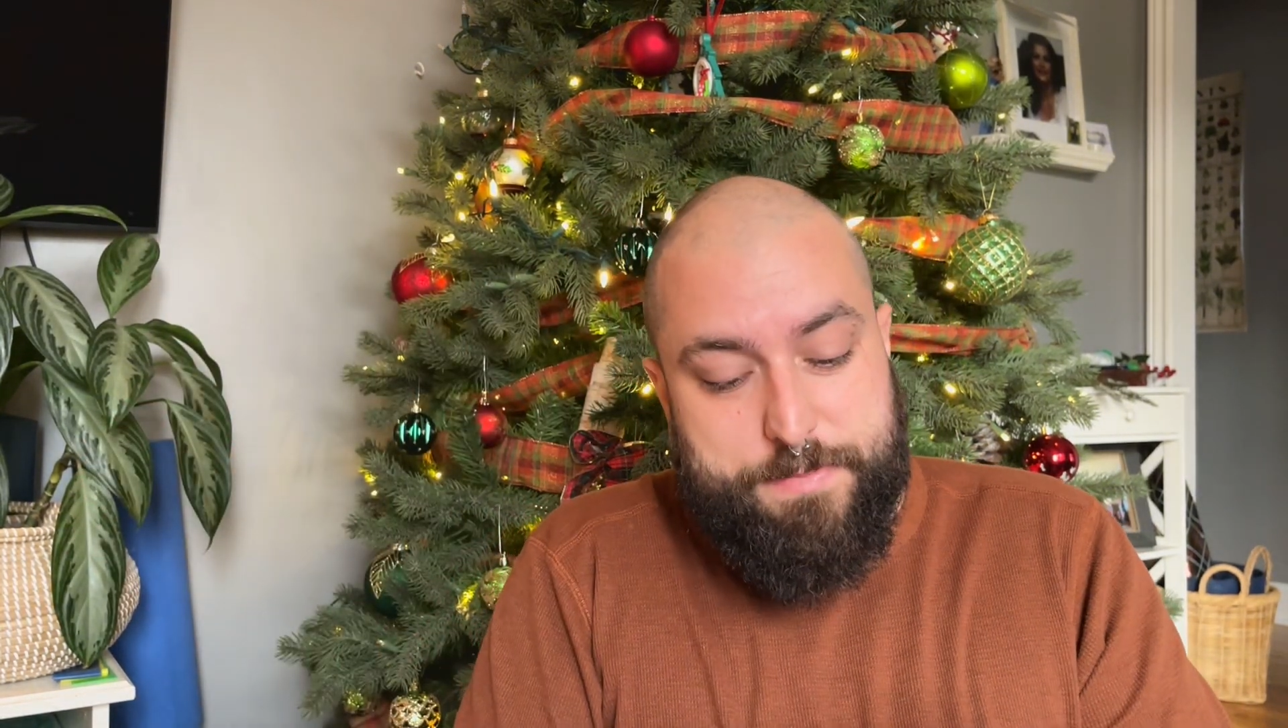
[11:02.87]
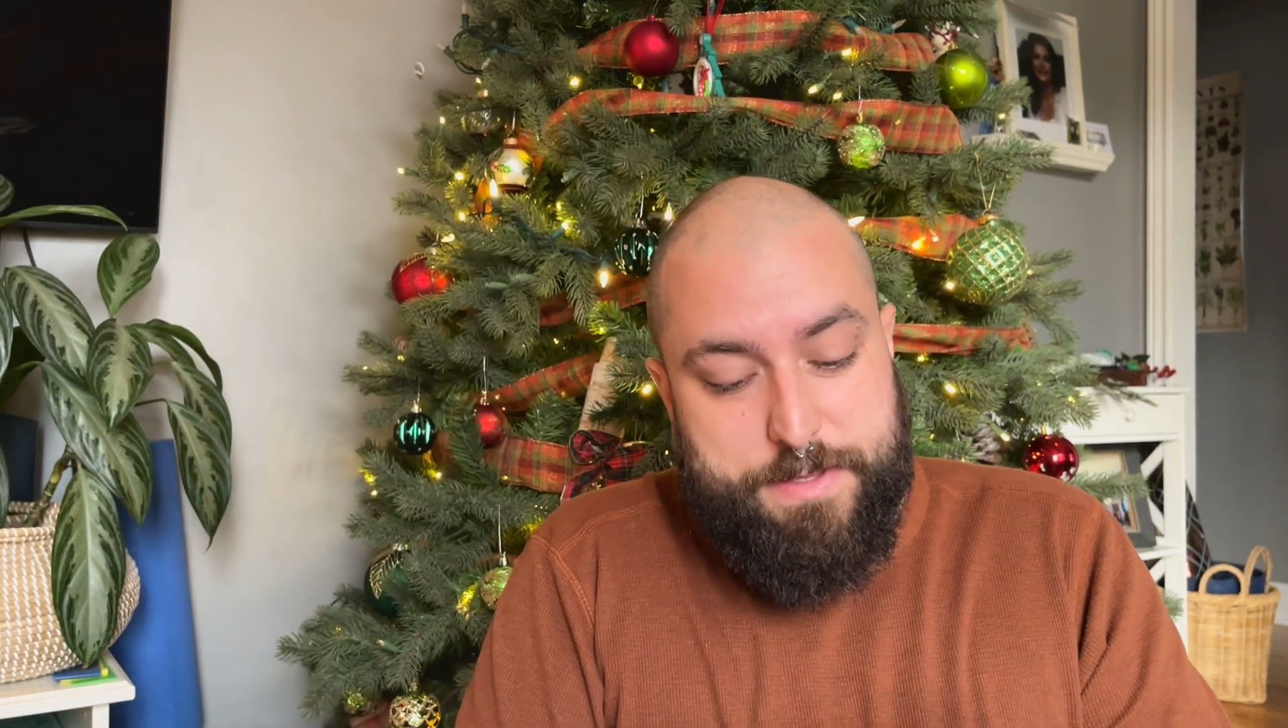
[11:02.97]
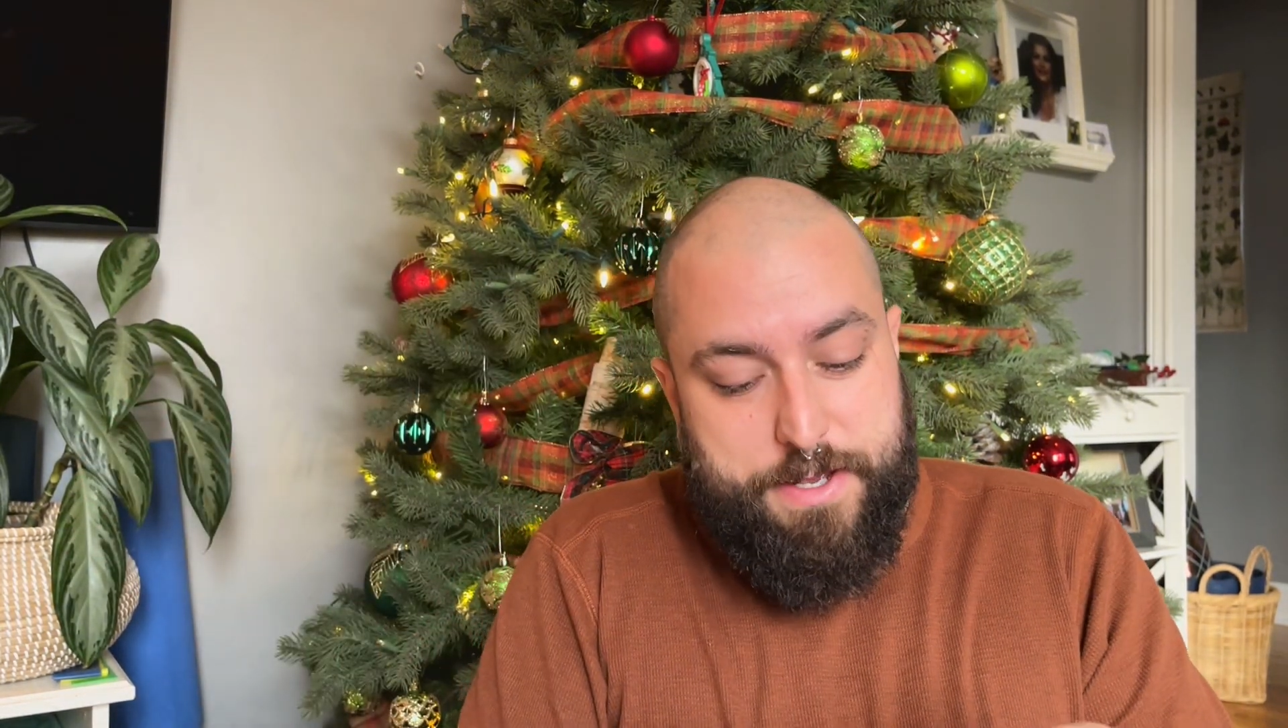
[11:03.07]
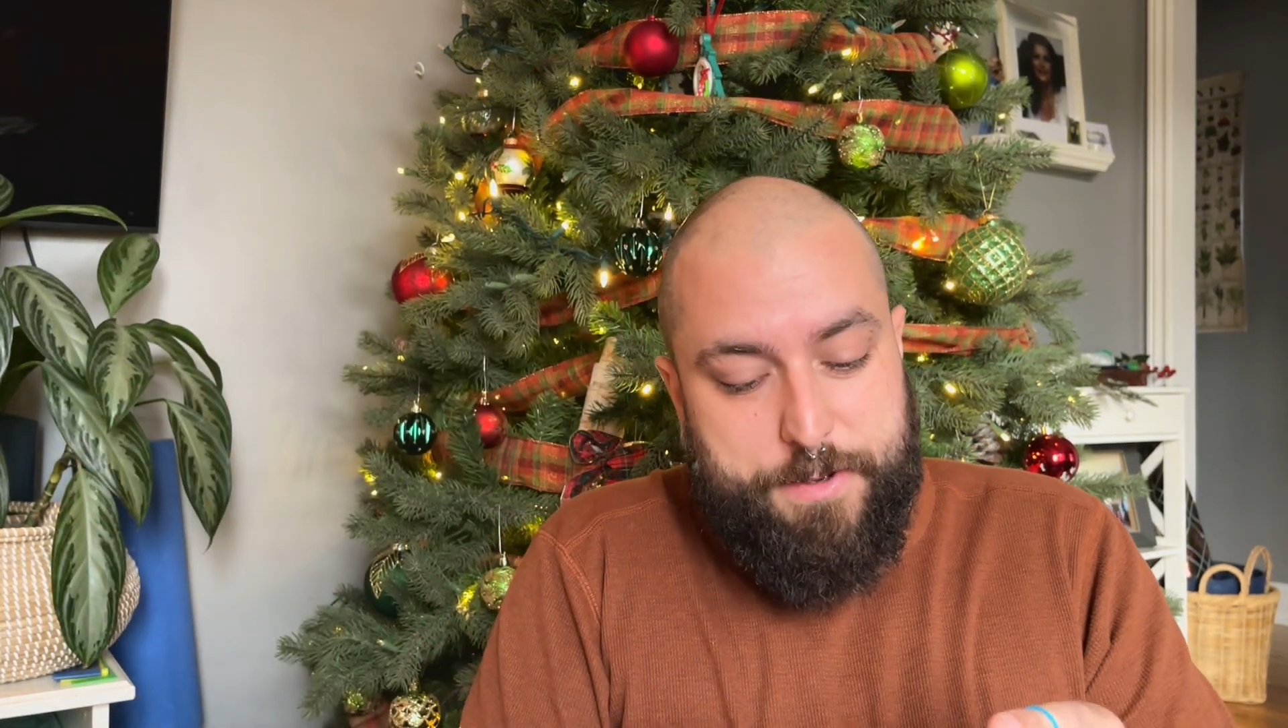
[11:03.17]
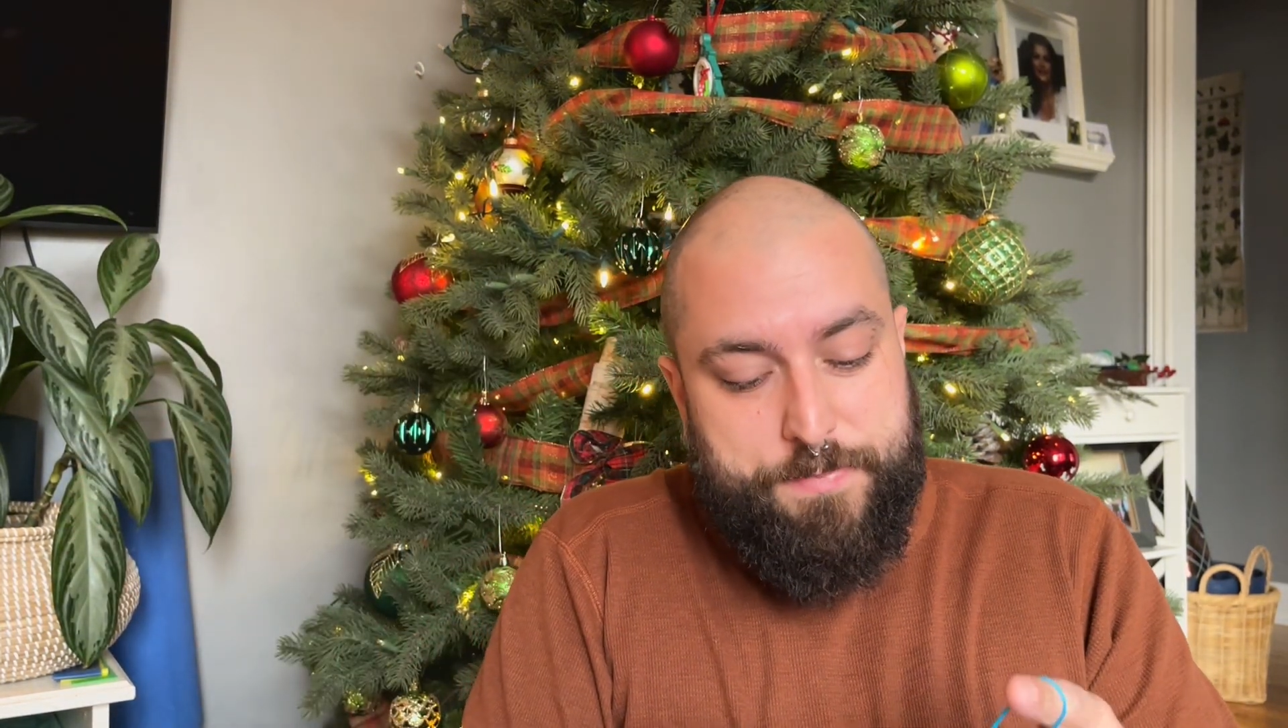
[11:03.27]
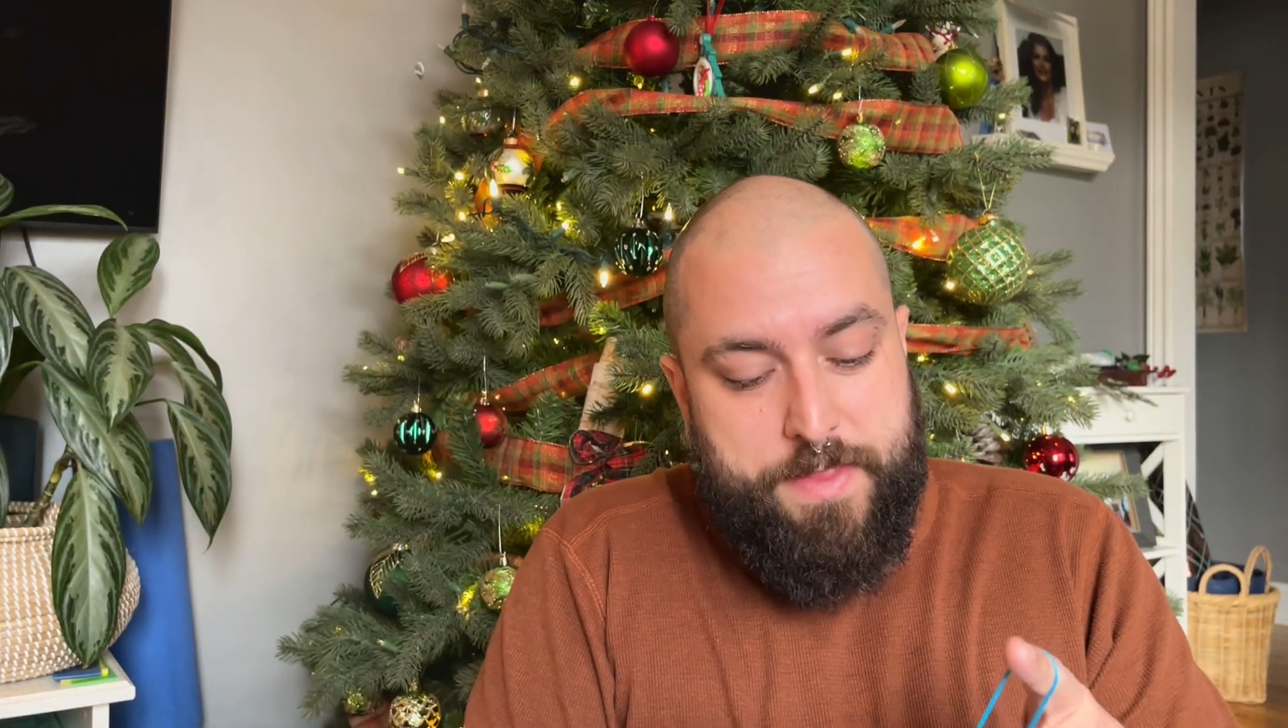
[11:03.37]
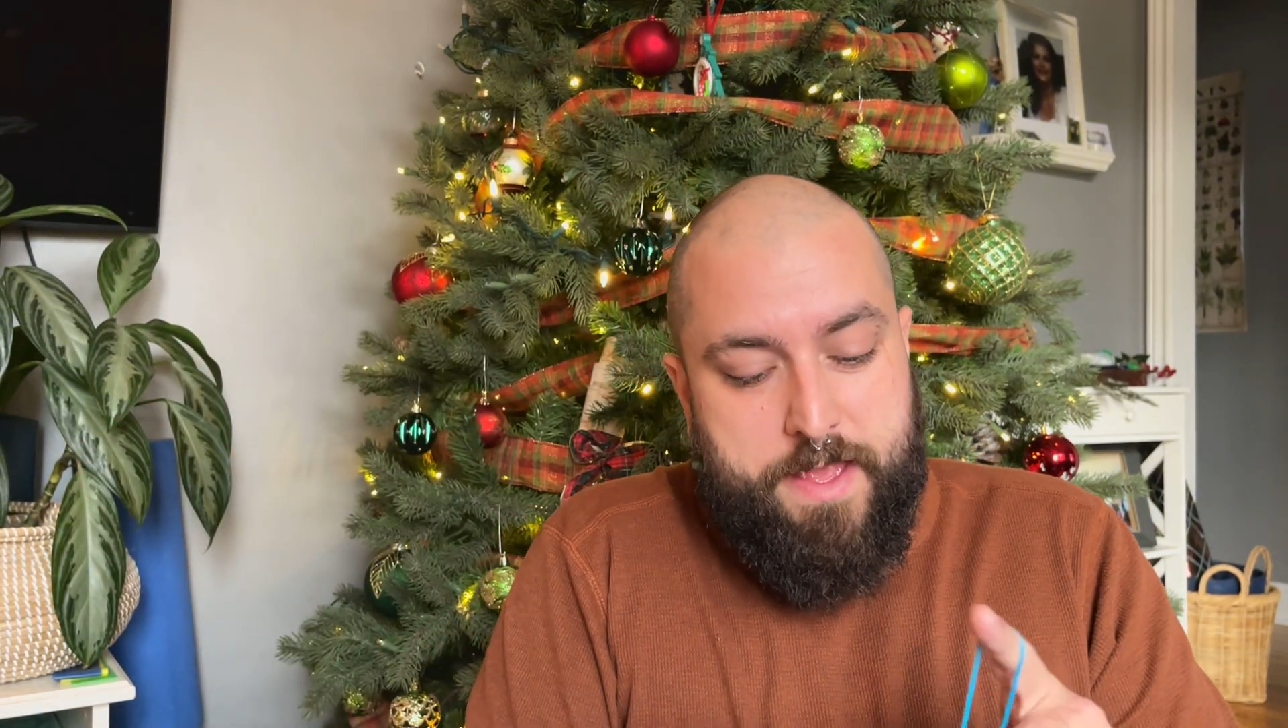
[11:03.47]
below.